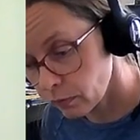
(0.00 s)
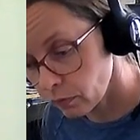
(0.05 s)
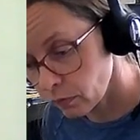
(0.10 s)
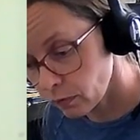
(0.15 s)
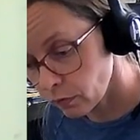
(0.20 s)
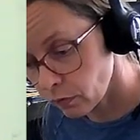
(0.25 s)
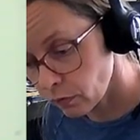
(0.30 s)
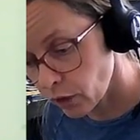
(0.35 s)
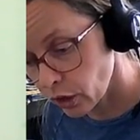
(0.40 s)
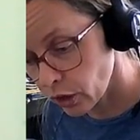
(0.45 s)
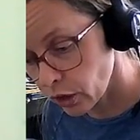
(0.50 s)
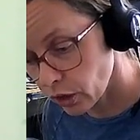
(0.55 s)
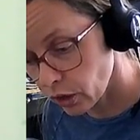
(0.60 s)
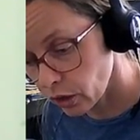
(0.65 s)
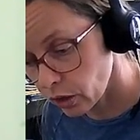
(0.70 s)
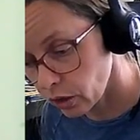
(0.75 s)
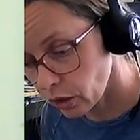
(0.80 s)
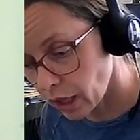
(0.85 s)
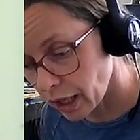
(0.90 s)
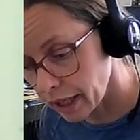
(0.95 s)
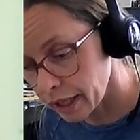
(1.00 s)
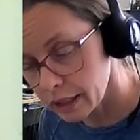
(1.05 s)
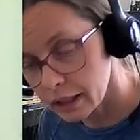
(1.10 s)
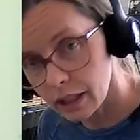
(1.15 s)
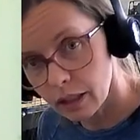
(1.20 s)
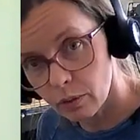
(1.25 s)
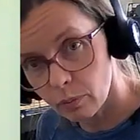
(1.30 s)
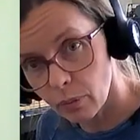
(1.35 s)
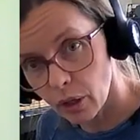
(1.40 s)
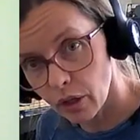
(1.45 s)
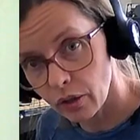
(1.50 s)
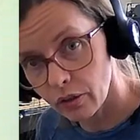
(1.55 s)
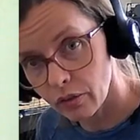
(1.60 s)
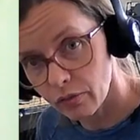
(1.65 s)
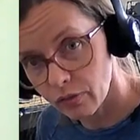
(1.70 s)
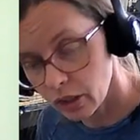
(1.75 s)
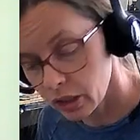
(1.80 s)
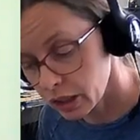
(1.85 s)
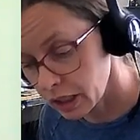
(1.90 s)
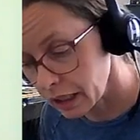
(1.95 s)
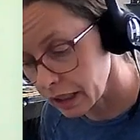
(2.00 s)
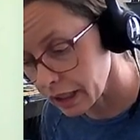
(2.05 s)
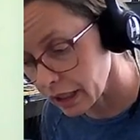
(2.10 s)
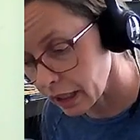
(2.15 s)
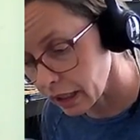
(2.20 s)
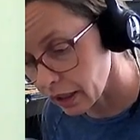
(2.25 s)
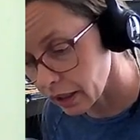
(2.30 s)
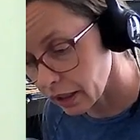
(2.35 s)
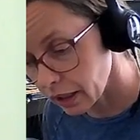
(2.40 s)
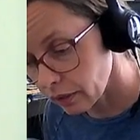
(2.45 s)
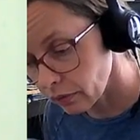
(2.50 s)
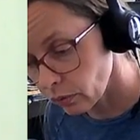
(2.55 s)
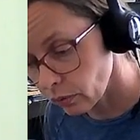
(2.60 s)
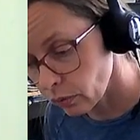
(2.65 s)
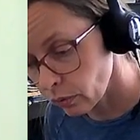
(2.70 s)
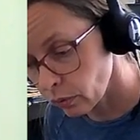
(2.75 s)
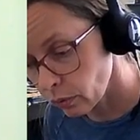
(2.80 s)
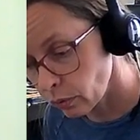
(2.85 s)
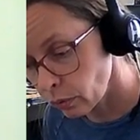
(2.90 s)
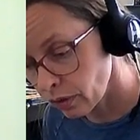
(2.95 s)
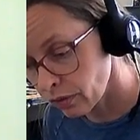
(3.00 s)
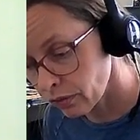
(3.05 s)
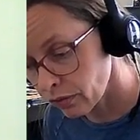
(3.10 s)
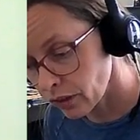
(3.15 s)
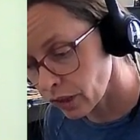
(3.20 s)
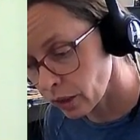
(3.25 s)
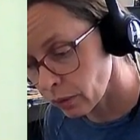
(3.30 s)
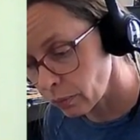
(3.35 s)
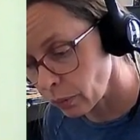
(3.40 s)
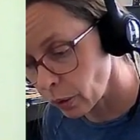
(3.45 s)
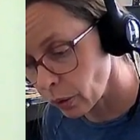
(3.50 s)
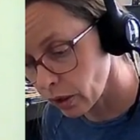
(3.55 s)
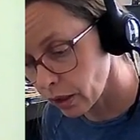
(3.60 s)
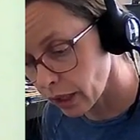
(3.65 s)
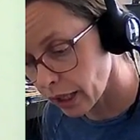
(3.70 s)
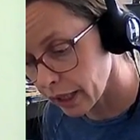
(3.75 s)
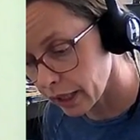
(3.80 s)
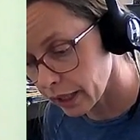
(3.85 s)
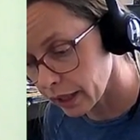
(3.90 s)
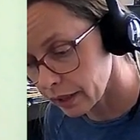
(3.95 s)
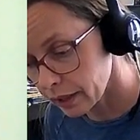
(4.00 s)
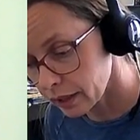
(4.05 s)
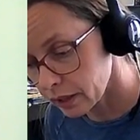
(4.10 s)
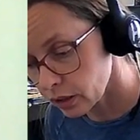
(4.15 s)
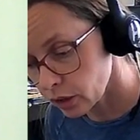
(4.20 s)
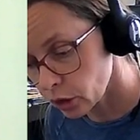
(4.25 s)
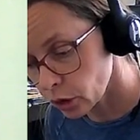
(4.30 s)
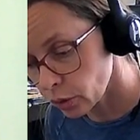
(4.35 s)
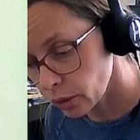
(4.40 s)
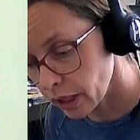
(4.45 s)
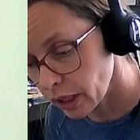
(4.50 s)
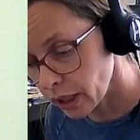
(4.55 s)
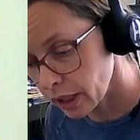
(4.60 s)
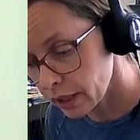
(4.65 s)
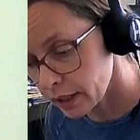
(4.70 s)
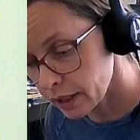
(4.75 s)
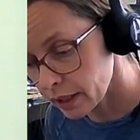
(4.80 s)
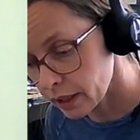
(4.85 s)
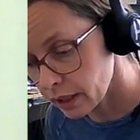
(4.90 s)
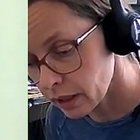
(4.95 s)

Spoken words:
vertical lines as part of the detail, it will feel more like it's trees.